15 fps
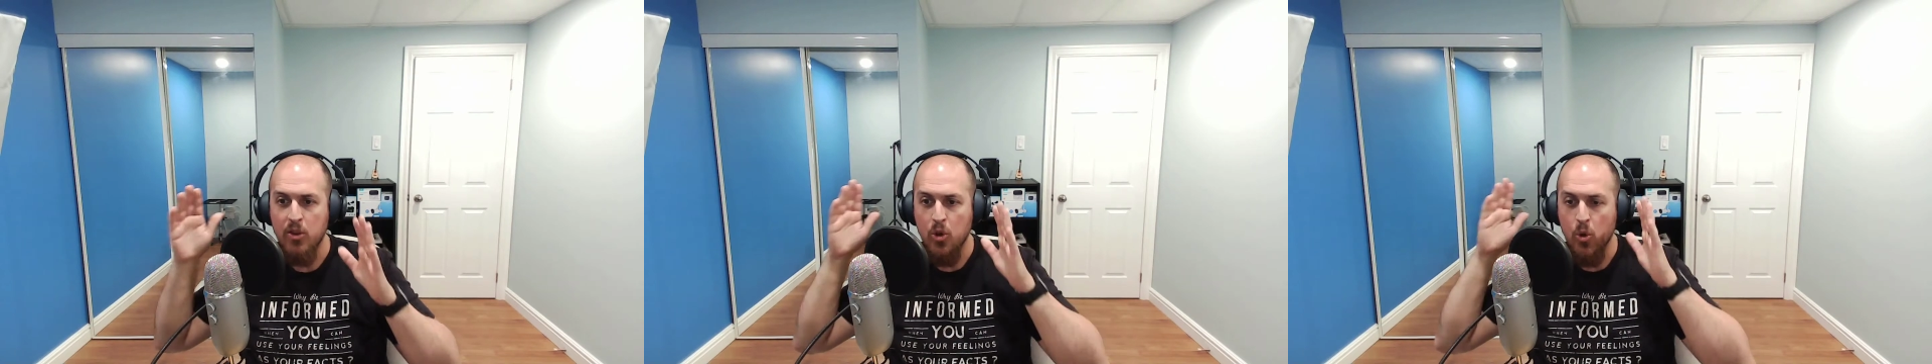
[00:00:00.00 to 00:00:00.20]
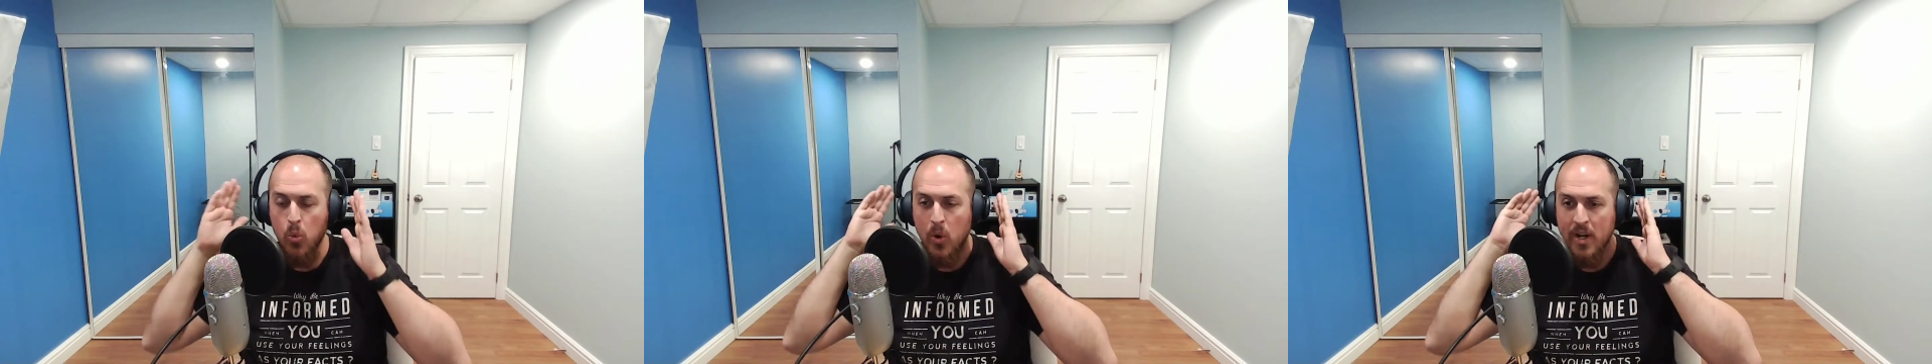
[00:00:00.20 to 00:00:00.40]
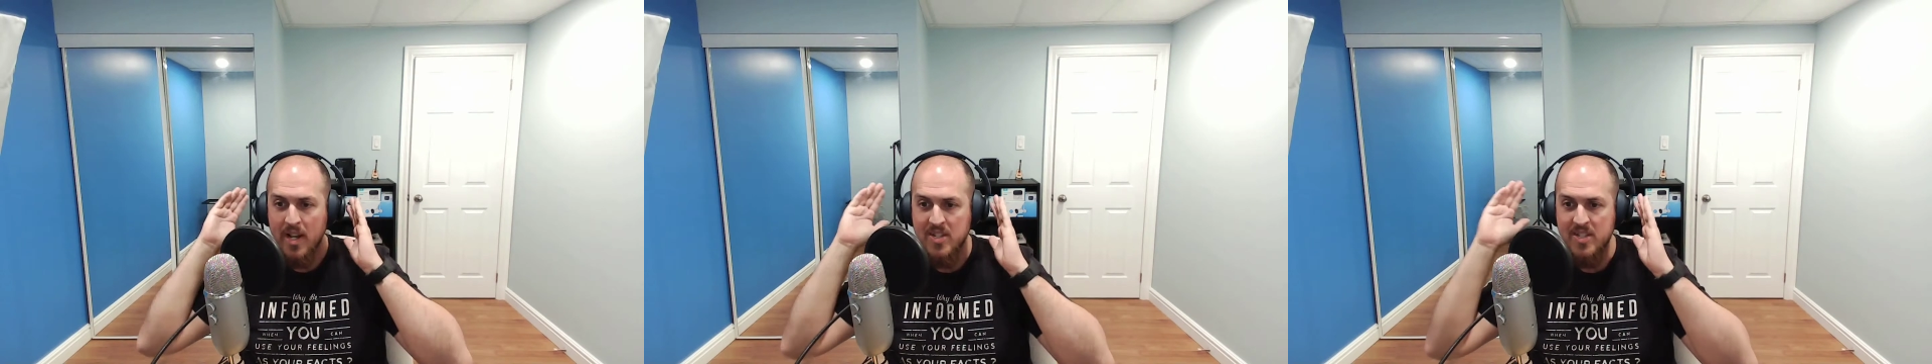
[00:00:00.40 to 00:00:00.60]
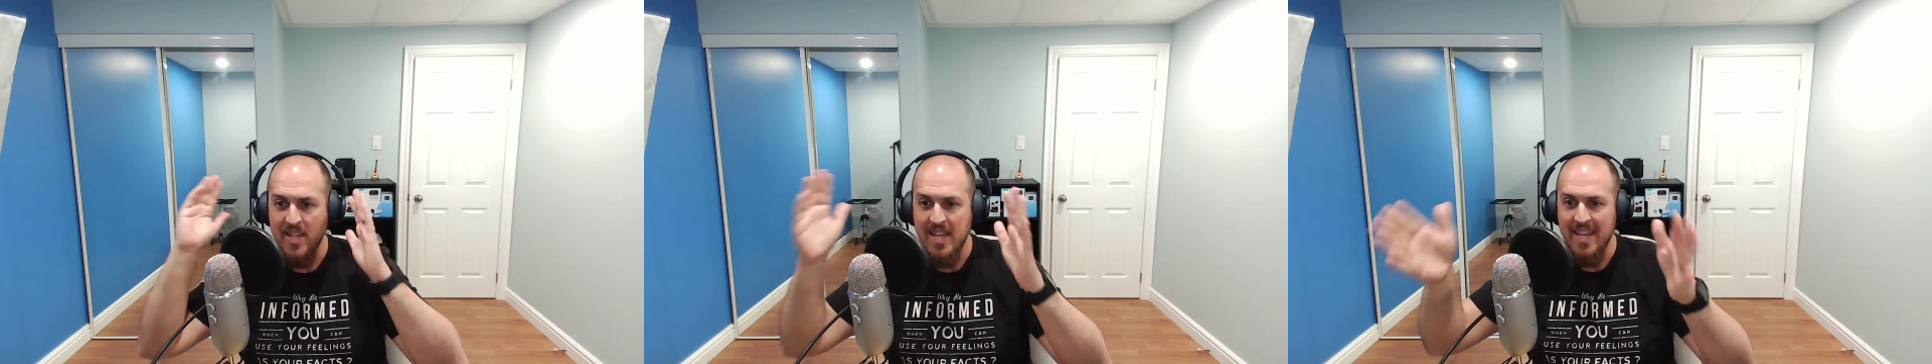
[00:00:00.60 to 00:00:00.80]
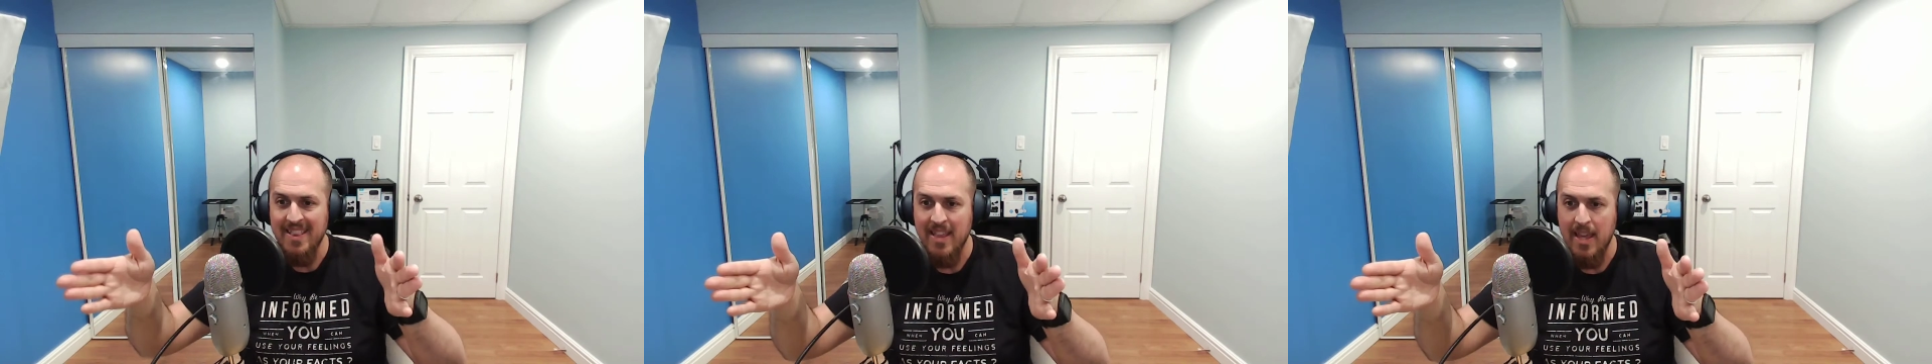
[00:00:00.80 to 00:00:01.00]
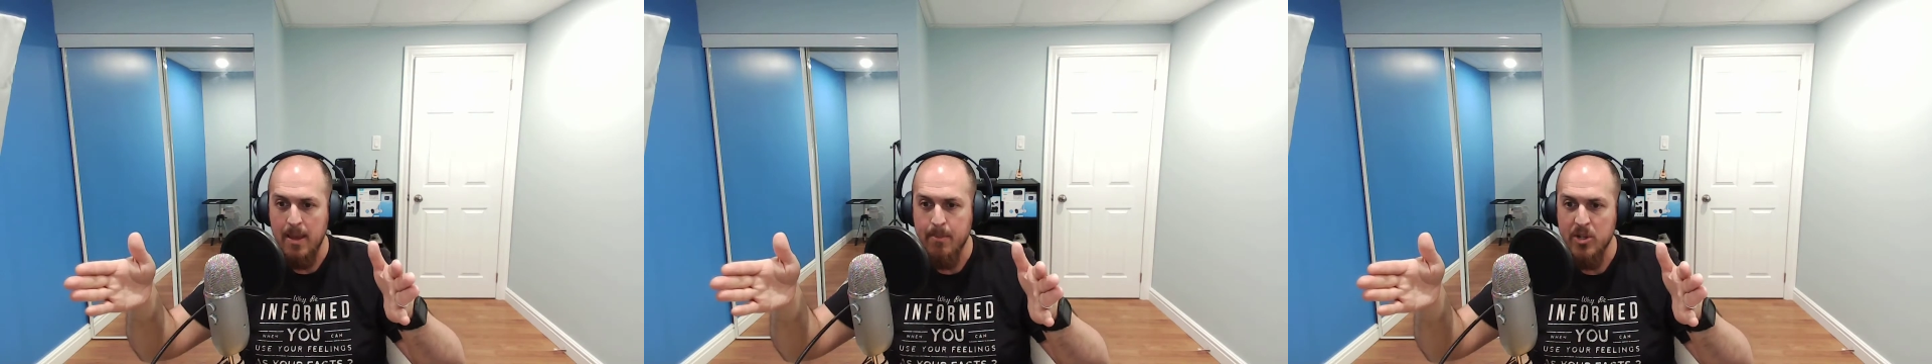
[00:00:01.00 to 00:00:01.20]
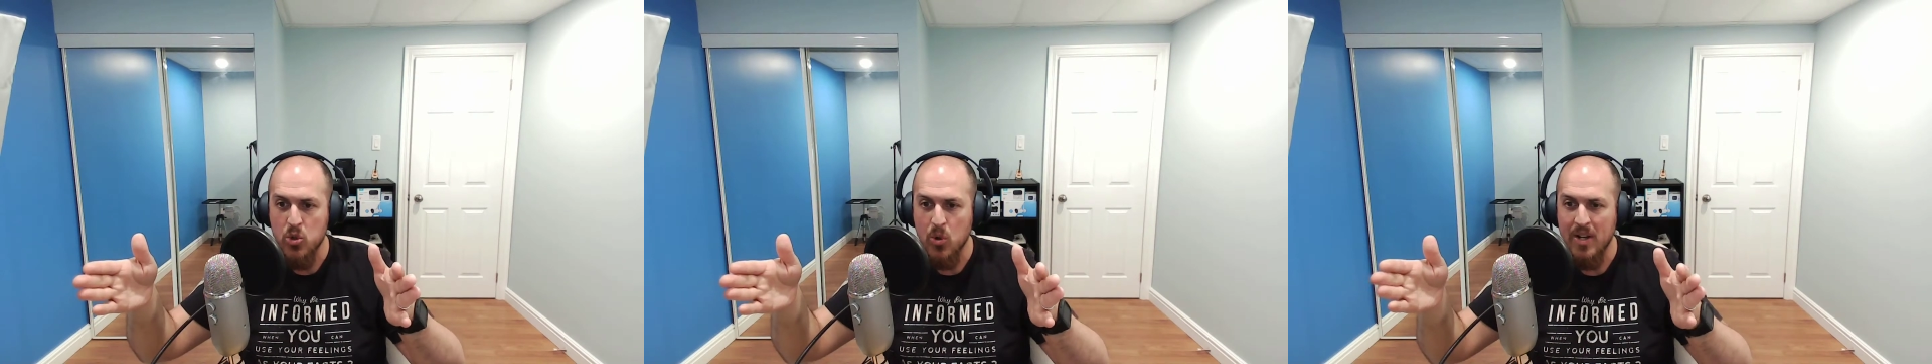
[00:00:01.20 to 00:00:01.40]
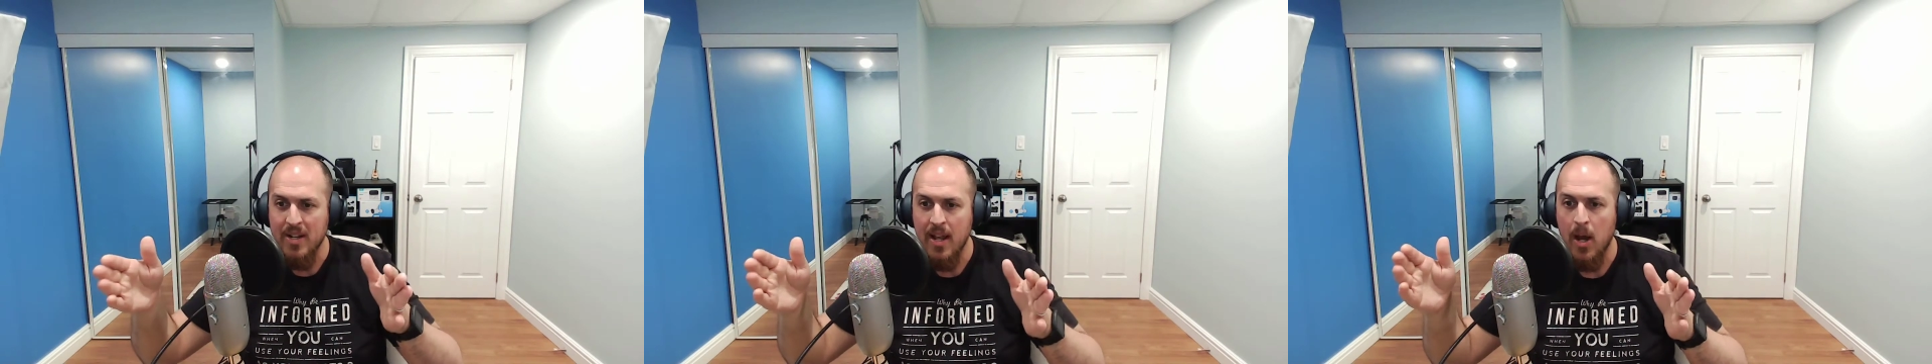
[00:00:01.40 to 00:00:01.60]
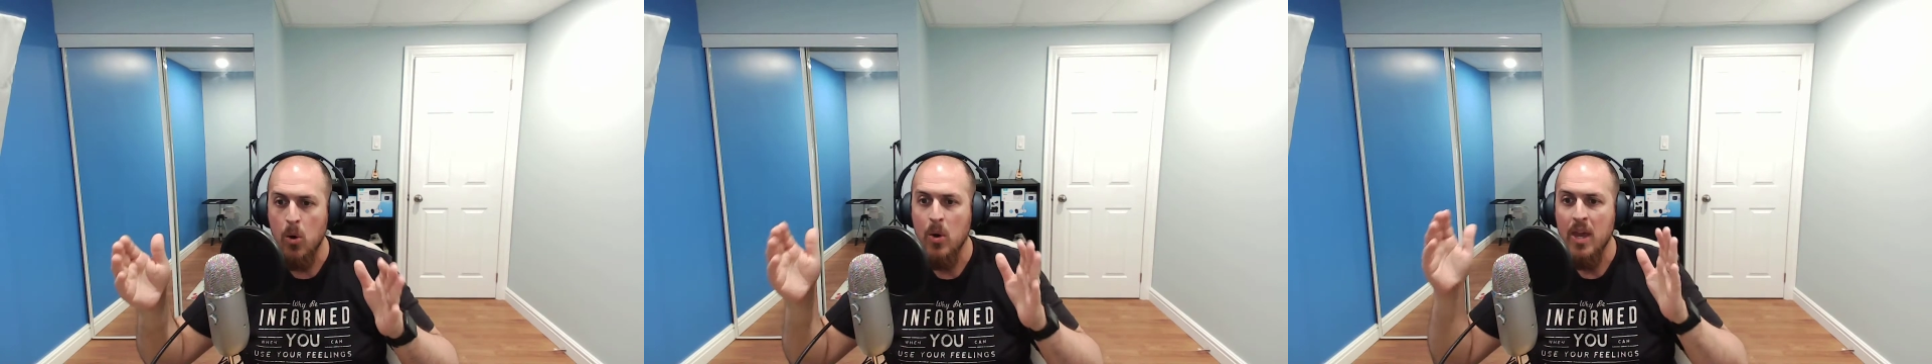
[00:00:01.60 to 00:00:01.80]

to what I see in the image right now,